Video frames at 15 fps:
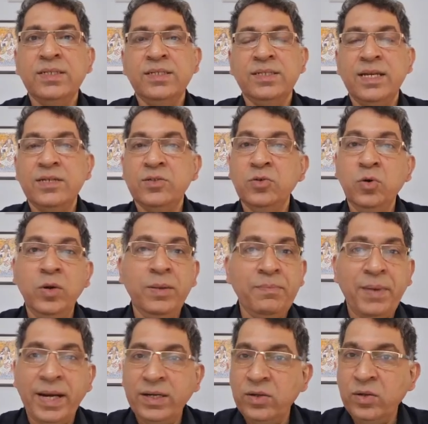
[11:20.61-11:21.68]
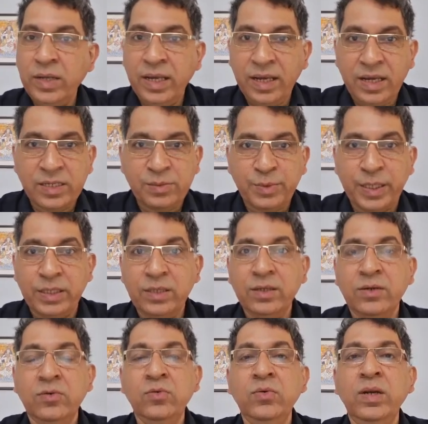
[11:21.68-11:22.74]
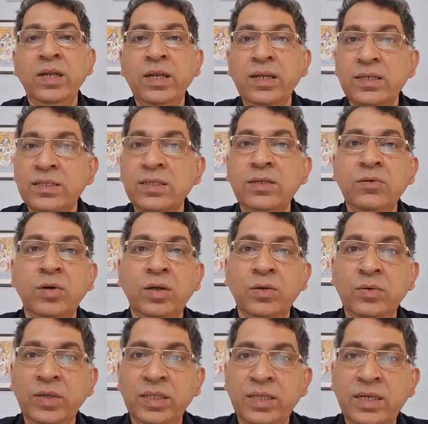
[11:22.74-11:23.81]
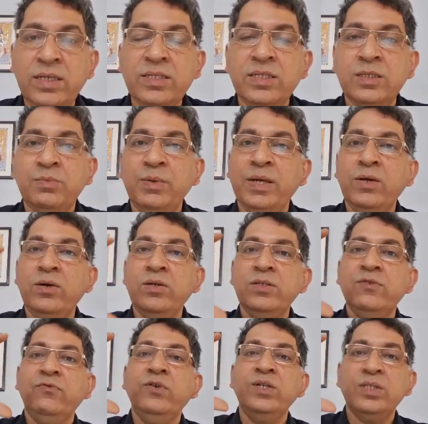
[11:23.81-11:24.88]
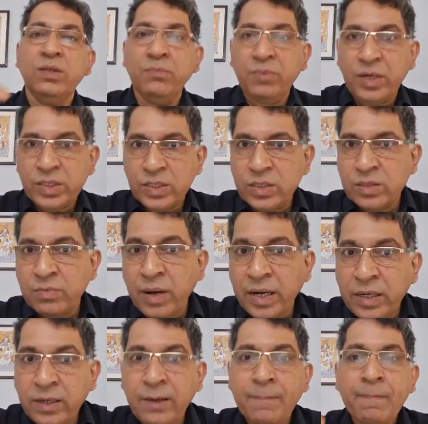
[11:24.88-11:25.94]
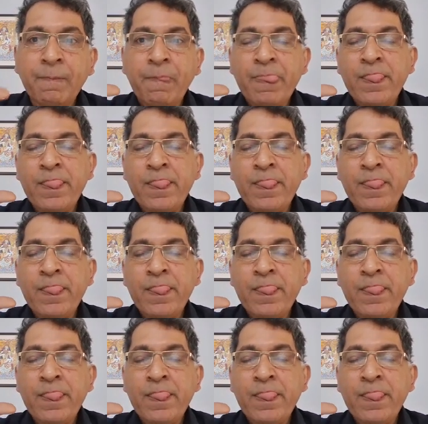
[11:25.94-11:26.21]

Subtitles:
This has no impact on engagement. The only reason you are doing this is because first impressions matter.